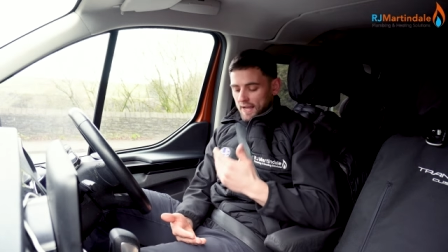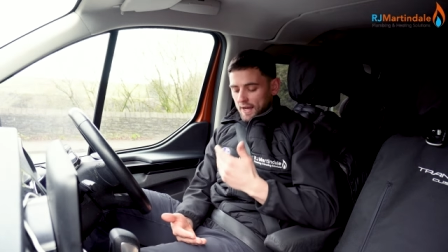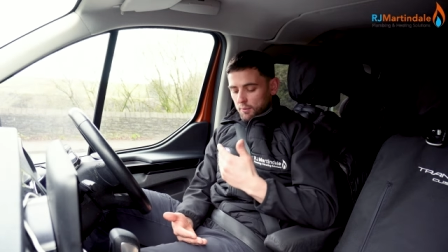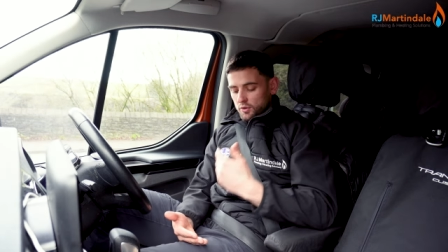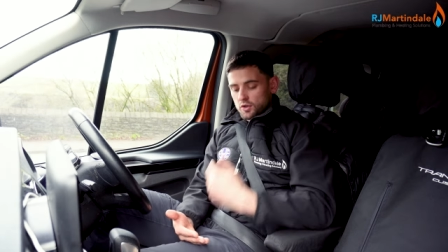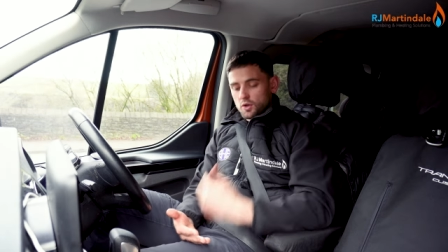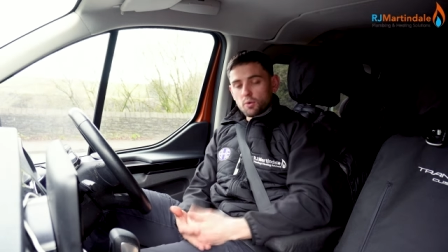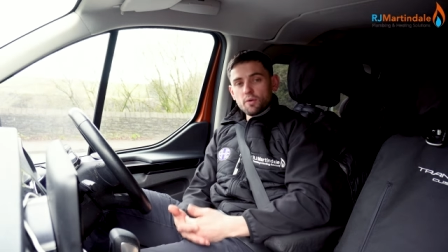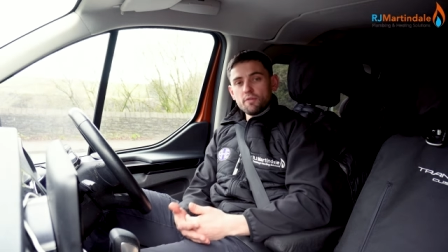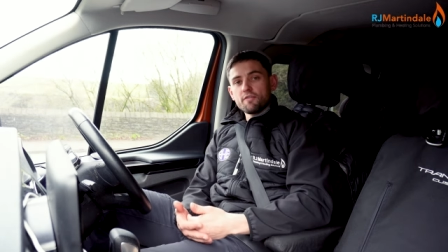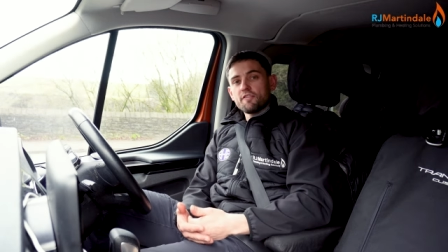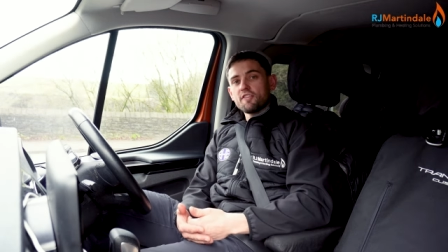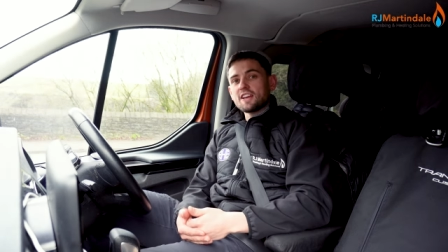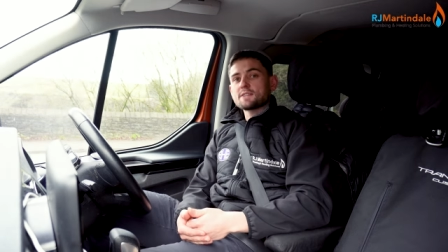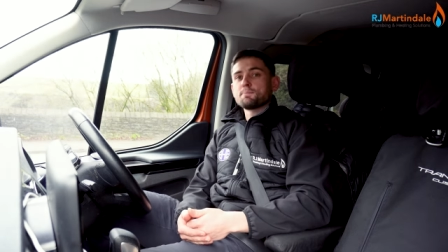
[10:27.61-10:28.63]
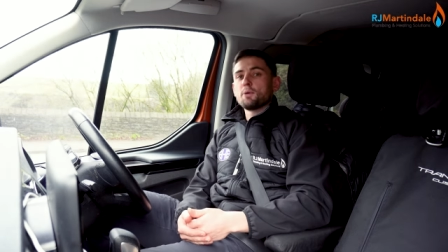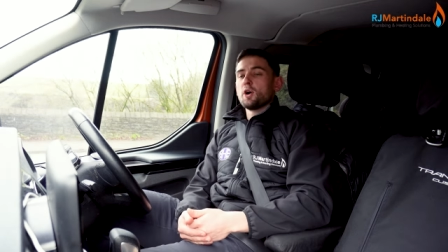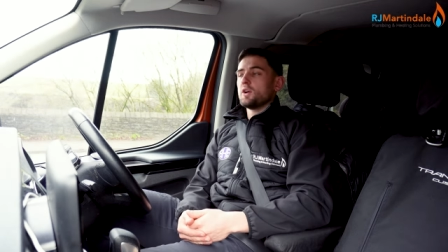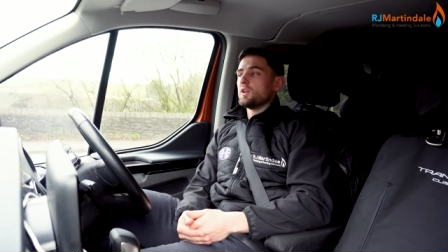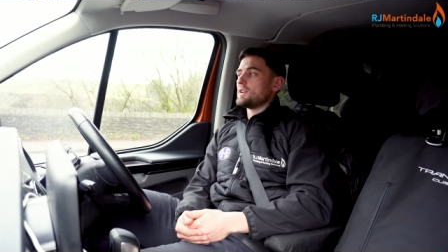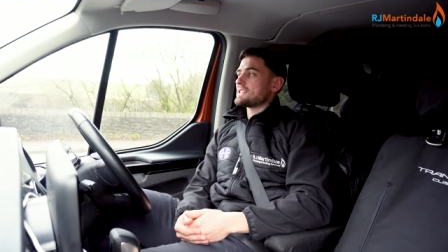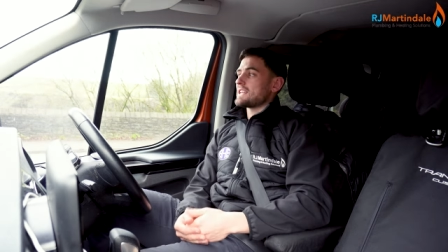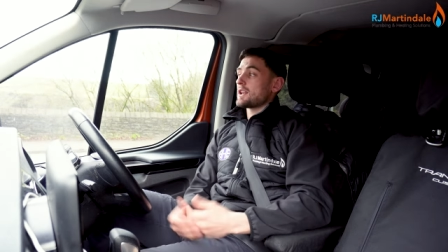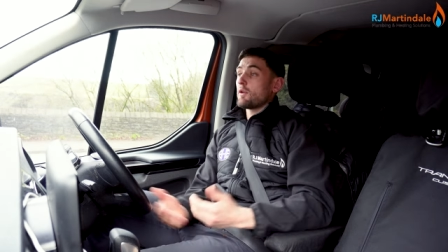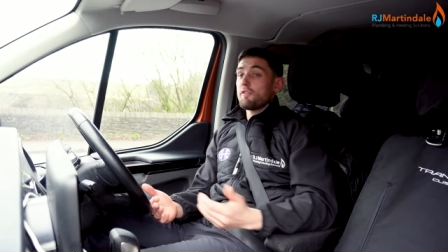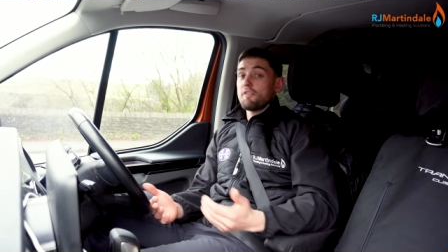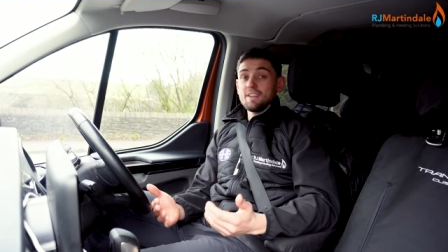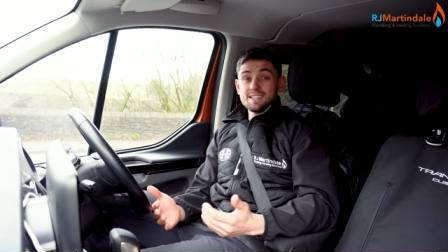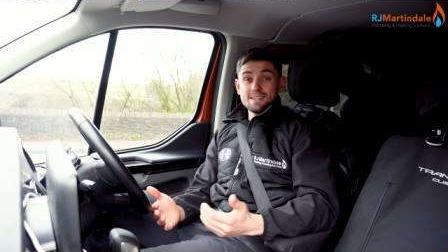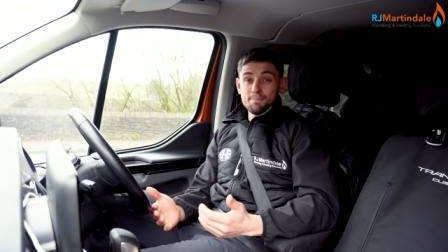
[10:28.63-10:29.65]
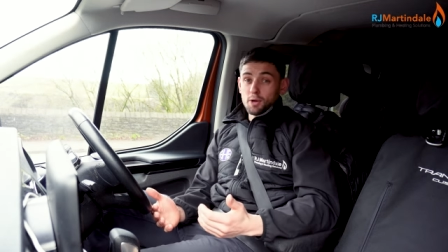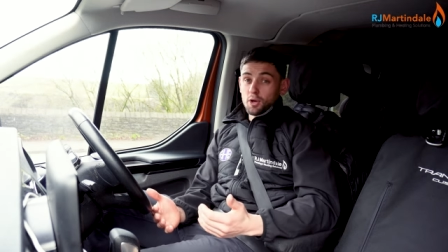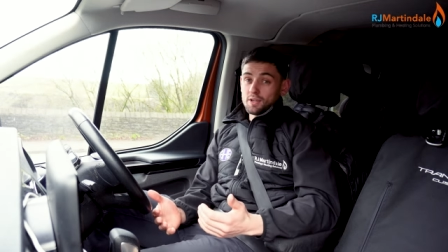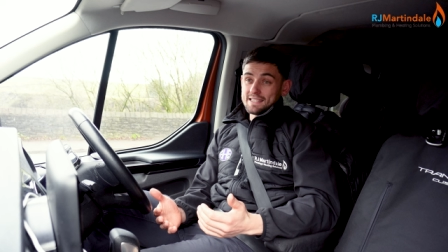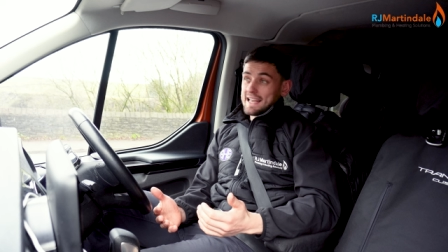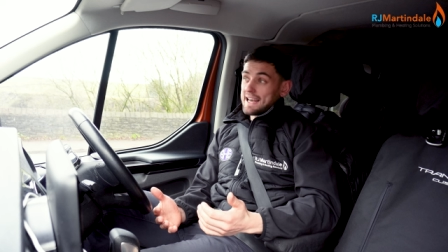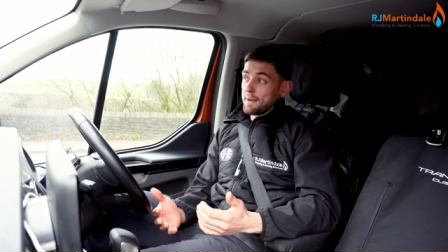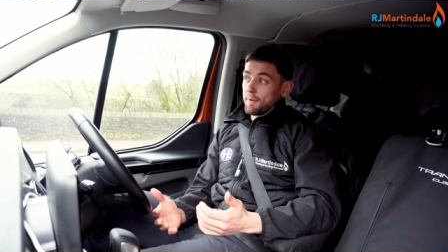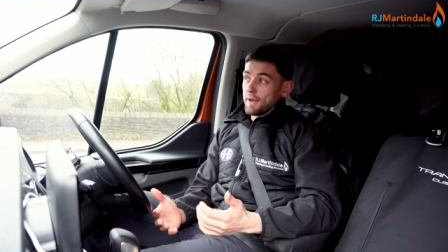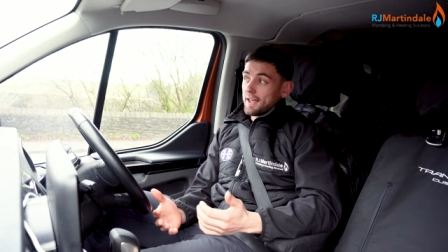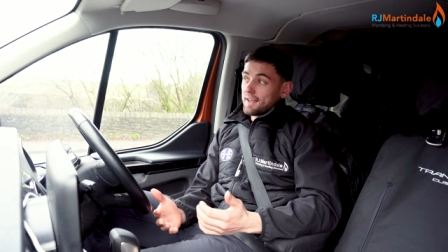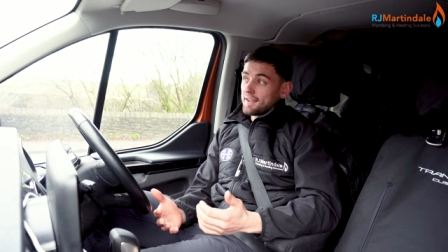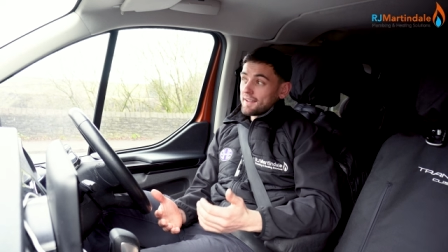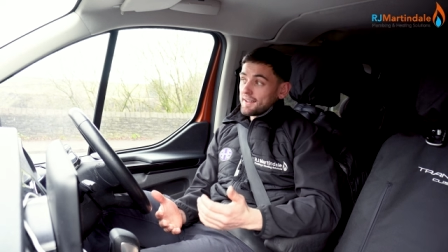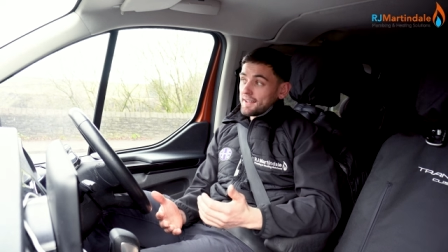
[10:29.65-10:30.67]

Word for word: I would go and fix boilers. I'd love fixing boilers anyway.